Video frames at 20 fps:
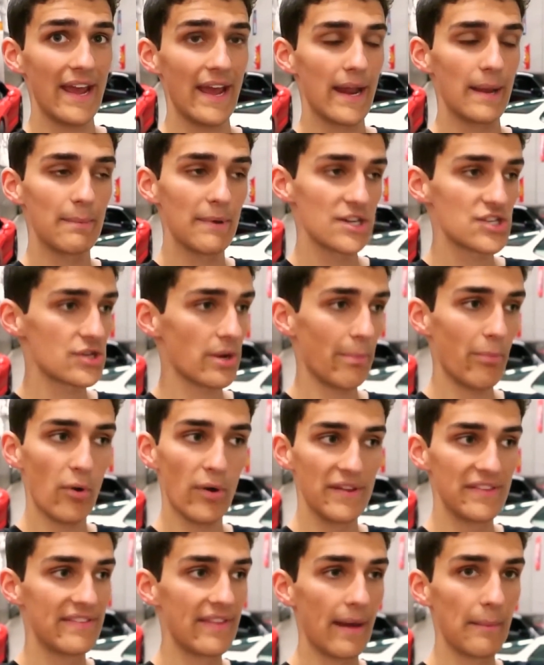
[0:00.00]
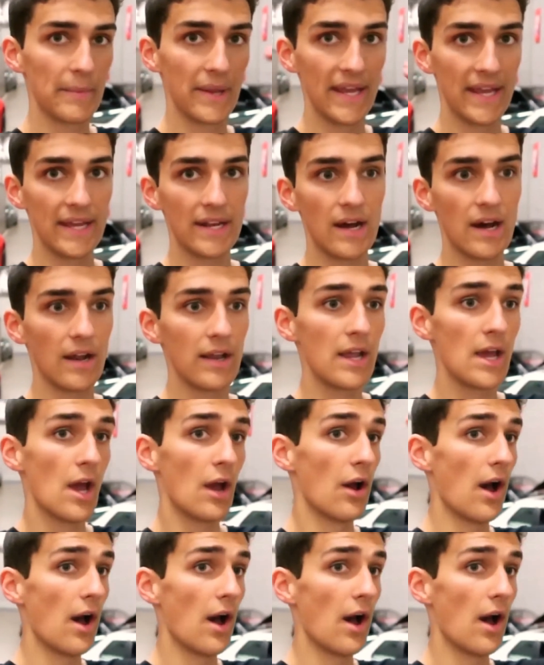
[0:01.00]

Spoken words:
I got a bunch of points that I'm gonna hit on.